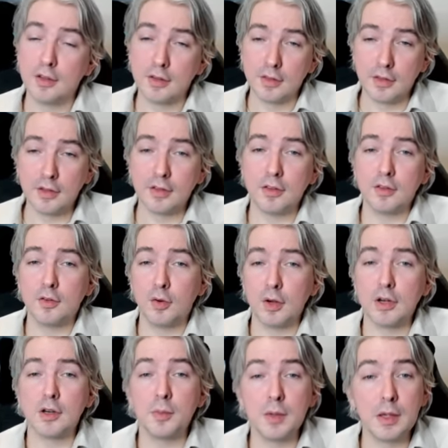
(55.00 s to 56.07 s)
This is
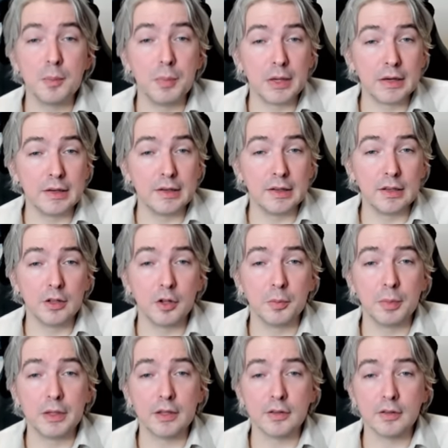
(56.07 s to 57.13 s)
going to be a big deal
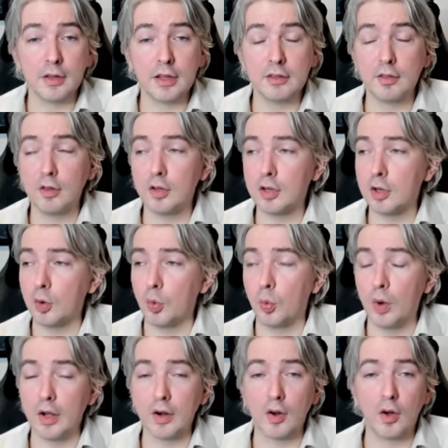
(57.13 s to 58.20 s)
because let's look at
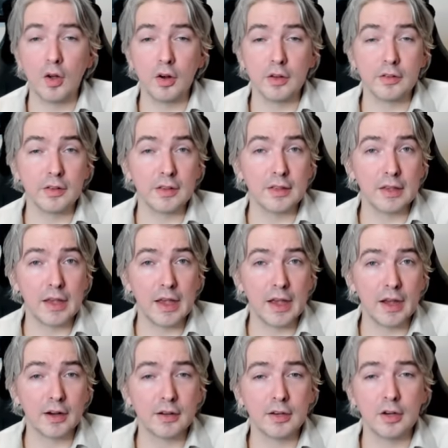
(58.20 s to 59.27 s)
what all is in the
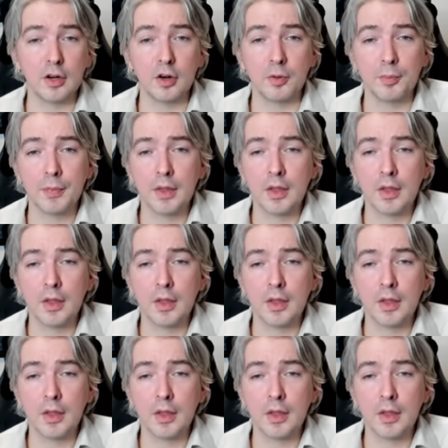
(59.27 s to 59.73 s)
act here.